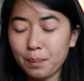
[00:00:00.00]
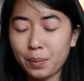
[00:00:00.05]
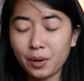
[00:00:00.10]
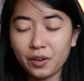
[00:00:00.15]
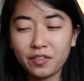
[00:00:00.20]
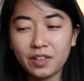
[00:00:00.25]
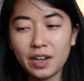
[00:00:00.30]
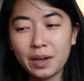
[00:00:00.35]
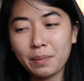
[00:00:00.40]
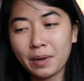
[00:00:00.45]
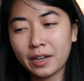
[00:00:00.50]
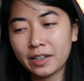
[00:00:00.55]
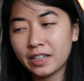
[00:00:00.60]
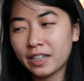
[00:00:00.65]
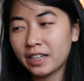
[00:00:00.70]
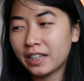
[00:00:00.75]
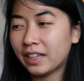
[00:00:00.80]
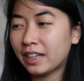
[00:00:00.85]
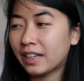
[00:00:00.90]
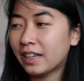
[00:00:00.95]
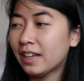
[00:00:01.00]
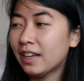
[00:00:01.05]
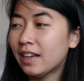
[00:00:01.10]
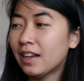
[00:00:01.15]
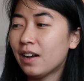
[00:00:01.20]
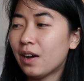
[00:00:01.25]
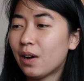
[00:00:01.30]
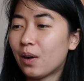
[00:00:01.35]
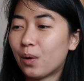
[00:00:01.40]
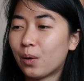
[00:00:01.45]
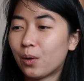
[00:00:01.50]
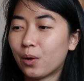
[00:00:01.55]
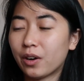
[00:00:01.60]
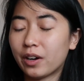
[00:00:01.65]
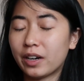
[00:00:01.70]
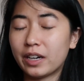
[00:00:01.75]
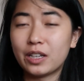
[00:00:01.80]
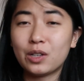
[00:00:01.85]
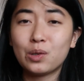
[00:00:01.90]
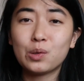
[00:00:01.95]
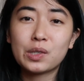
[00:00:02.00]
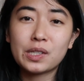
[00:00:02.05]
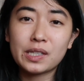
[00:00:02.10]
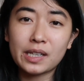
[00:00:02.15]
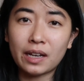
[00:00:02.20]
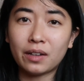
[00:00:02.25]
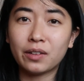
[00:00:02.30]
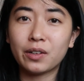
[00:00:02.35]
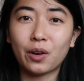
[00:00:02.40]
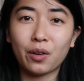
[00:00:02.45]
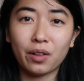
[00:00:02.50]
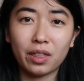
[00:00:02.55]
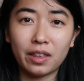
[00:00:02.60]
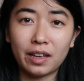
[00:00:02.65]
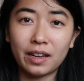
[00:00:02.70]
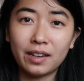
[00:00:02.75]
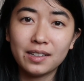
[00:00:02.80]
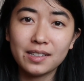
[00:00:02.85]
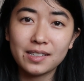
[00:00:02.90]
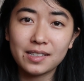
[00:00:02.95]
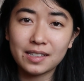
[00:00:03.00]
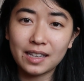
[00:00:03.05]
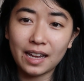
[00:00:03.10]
birthday money, or you sell your things.